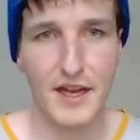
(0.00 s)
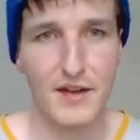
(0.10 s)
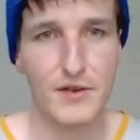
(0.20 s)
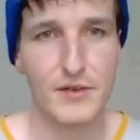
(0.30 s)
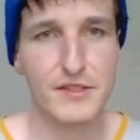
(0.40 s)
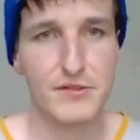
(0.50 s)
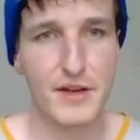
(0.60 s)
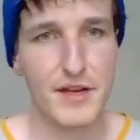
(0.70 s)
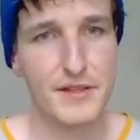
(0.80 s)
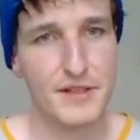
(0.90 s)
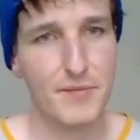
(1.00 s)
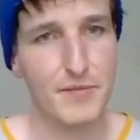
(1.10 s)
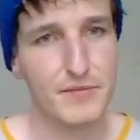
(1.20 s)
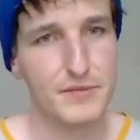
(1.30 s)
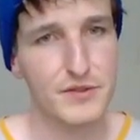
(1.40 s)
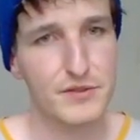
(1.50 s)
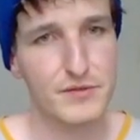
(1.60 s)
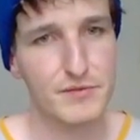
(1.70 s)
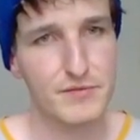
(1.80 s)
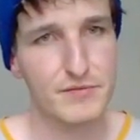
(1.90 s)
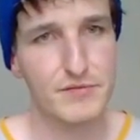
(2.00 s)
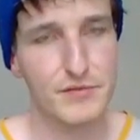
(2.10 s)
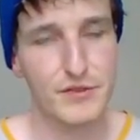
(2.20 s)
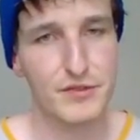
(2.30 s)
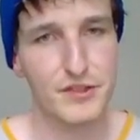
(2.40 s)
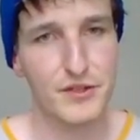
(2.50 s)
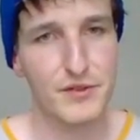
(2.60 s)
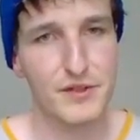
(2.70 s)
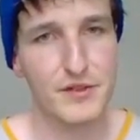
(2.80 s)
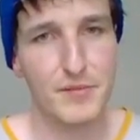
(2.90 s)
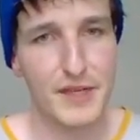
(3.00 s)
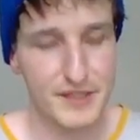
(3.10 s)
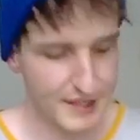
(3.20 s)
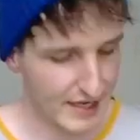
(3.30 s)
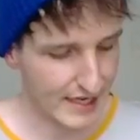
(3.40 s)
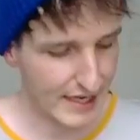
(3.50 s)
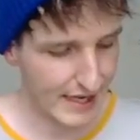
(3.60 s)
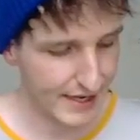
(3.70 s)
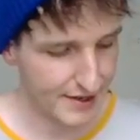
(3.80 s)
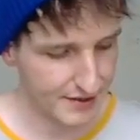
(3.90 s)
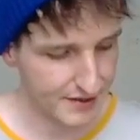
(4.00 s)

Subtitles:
always try to show the best I can.